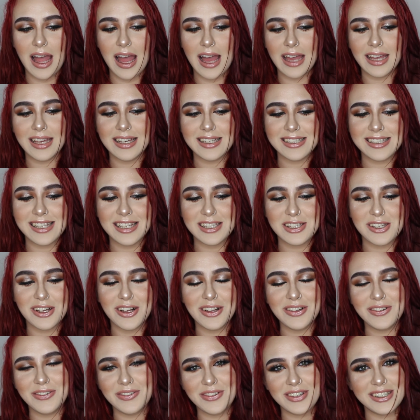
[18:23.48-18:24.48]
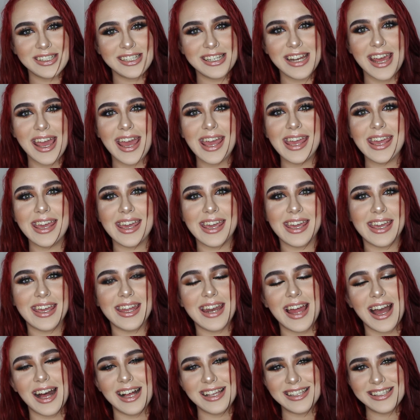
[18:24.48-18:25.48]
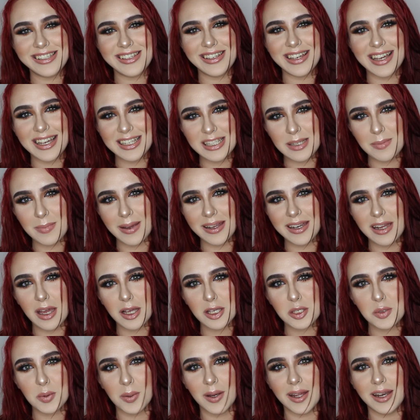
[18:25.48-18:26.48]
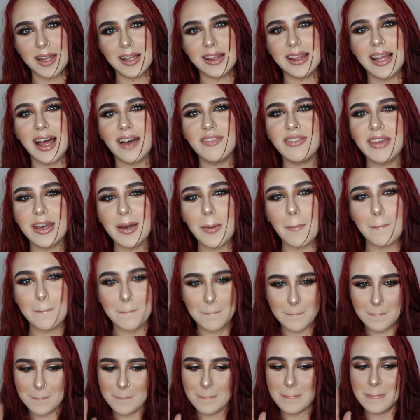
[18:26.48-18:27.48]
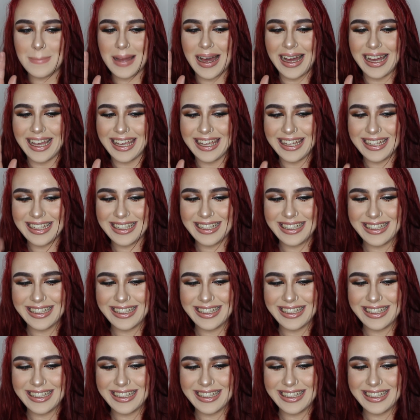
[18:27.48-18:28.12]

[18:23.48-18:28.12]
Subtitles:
I guess that's all for today, and I'll see you guys in my next one. Love you. Bye.